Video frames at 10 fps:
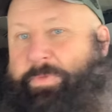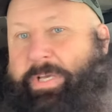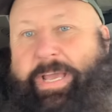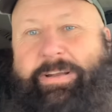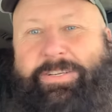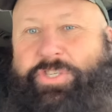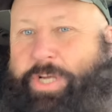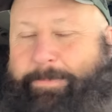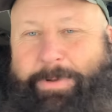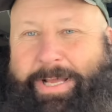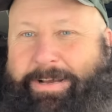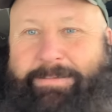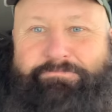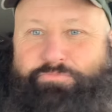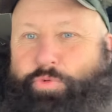okay, and it's shaped like
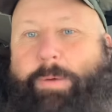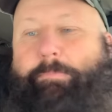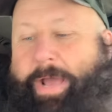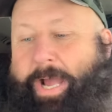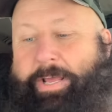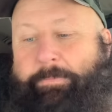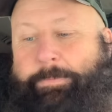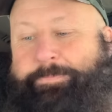a rib patty,